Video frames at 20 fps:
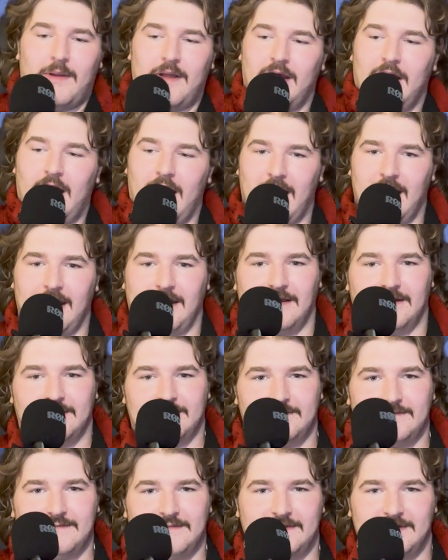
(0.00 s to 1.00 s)
hey,
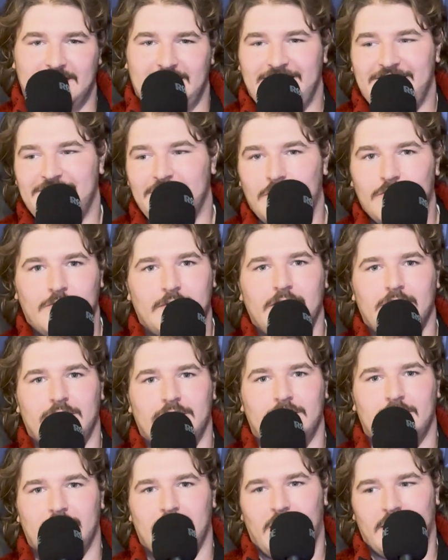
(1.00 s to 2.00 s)
he's not
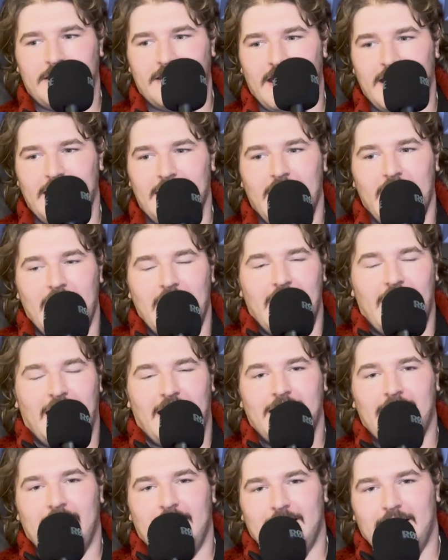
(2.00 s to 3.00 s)
real, okay?
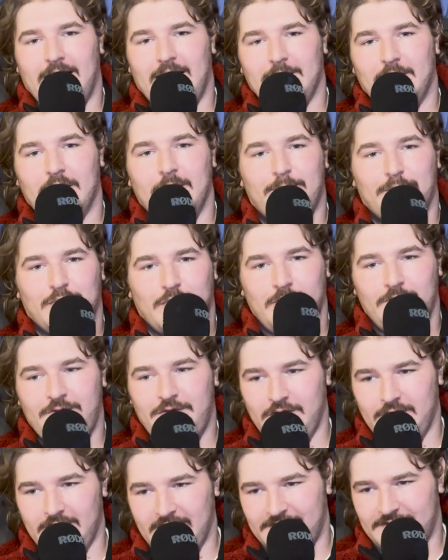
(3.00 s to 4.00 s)
I'm going to prove to
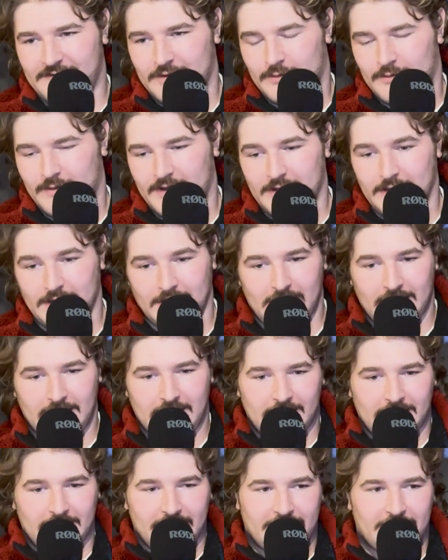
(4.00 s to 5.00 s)
you that he's not real.
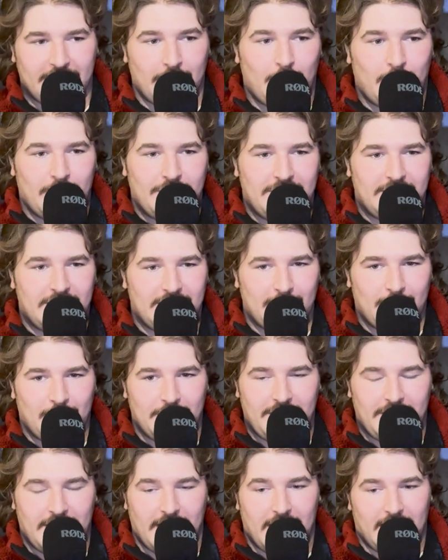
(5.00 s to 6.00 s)
So one
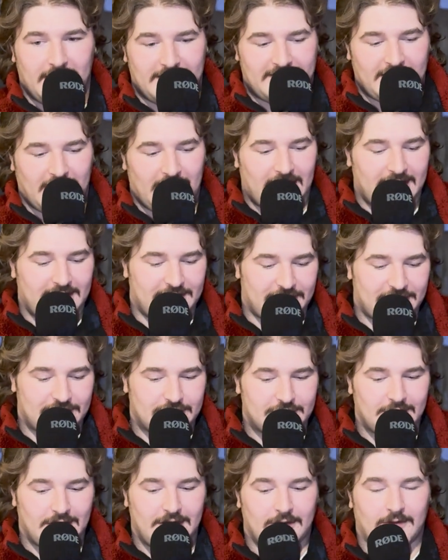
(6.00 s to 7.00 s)
year I tied a
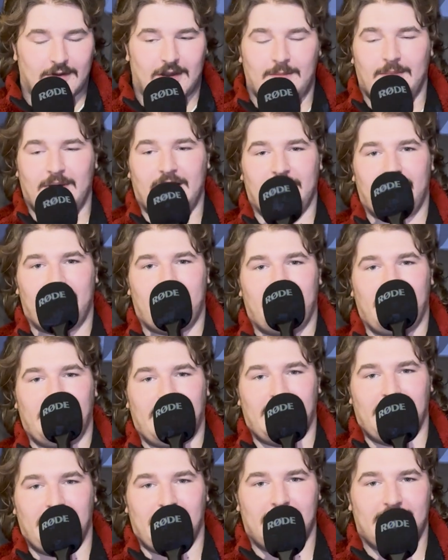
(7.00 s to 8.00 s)
string around my
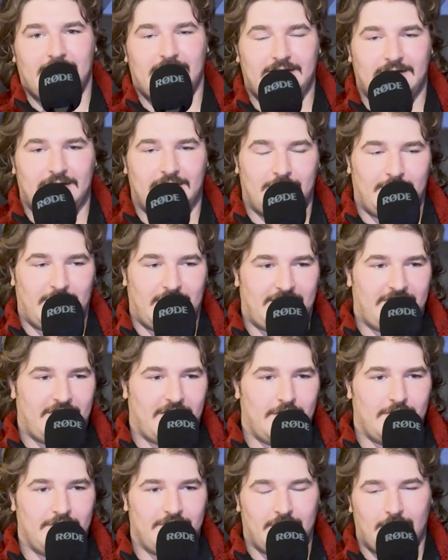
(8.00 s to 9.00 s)
feet or my
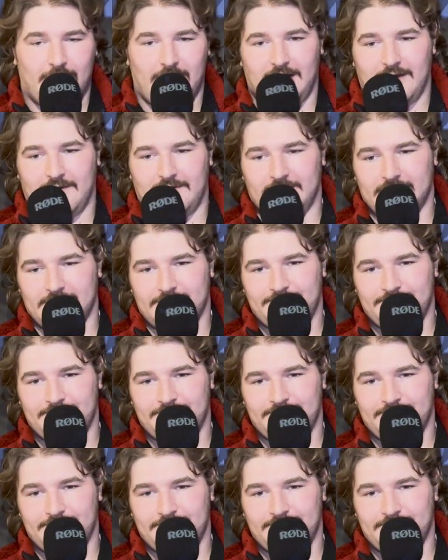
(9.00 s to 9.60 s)
toes or whatever.